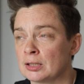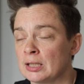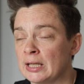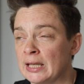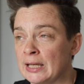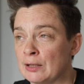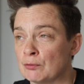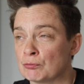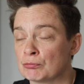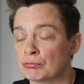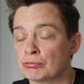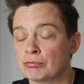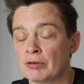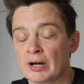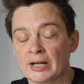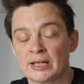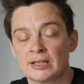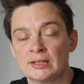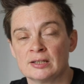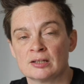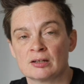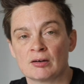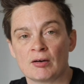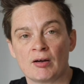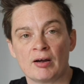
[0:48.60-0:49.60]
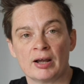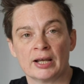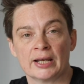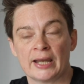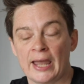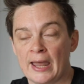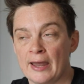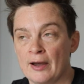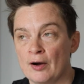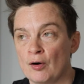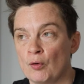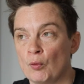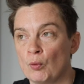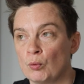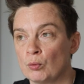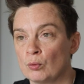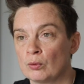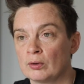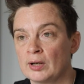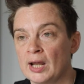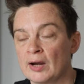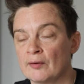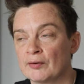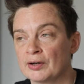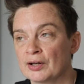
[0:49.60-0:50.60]
it rained like hell.
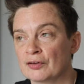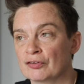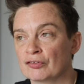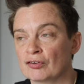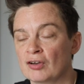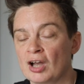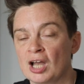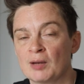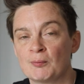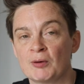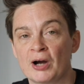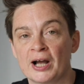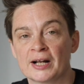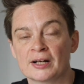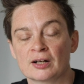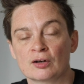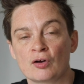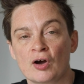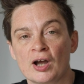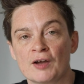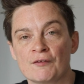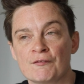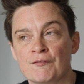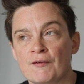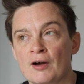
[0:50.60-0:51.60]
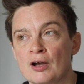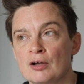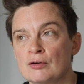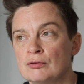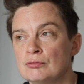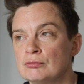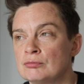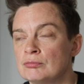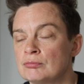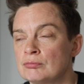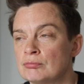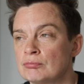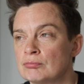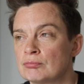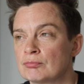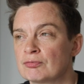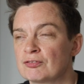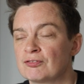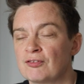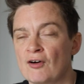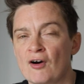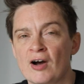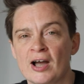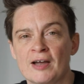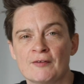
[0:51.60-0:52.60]
Now at the time I had an iPhone
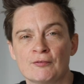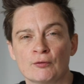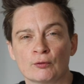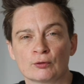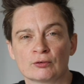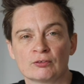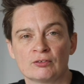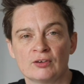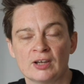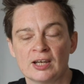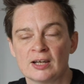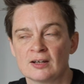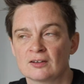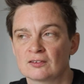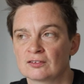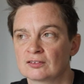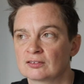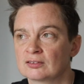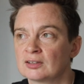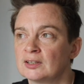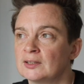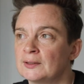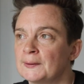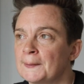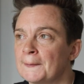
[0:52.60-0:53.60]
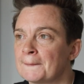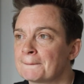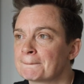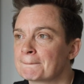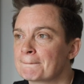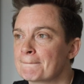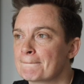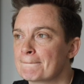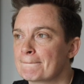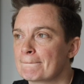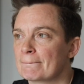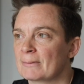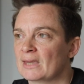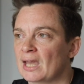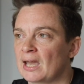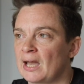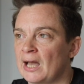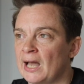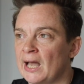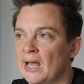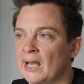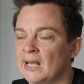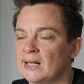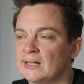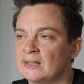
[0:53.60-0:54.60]
5 or 6
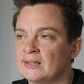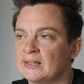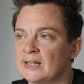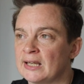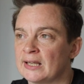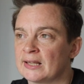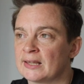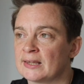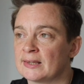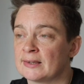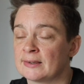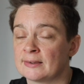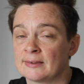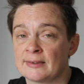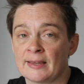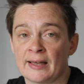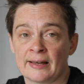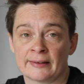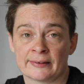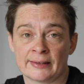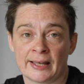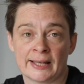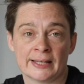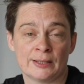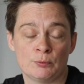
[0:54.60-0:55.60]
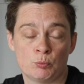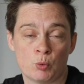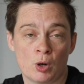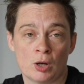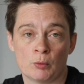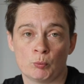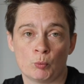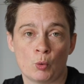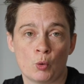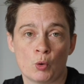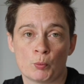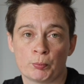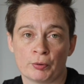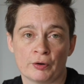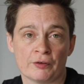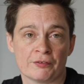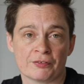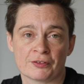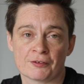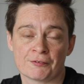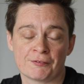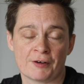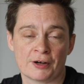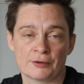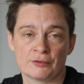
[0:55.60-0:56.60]
and that they weren't
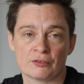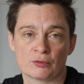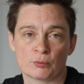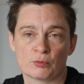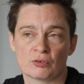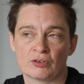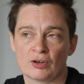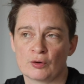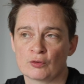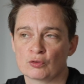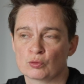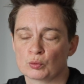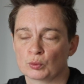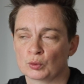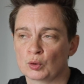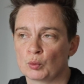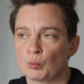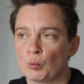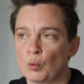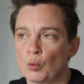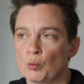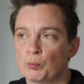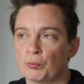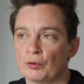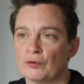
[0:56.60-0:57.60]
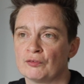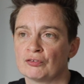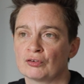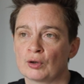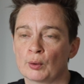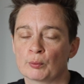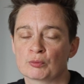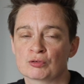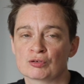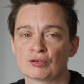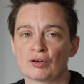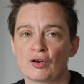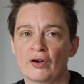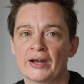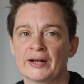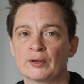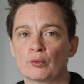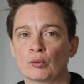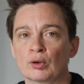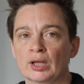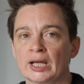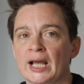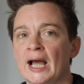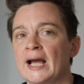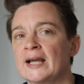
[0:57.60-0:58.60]
waterproof. The phones themselves were not waterproof, so I was relying
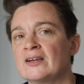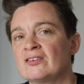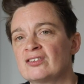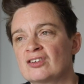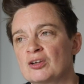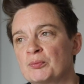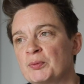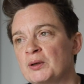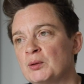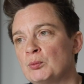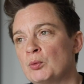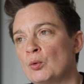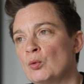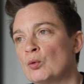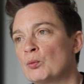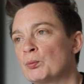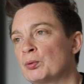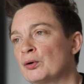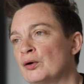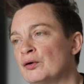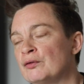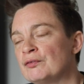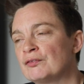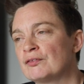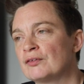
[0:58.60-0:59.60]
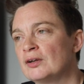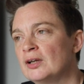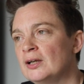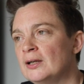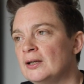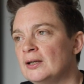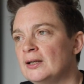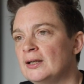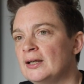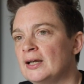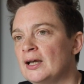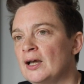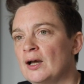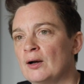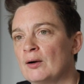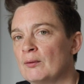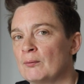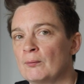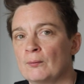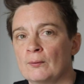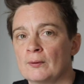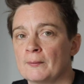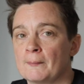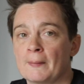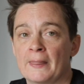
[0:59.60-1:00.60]
on the case to be waterproof.
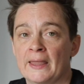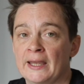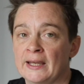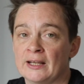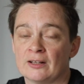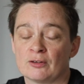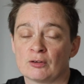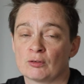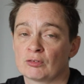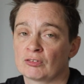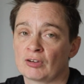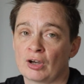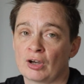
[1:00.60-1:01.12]
It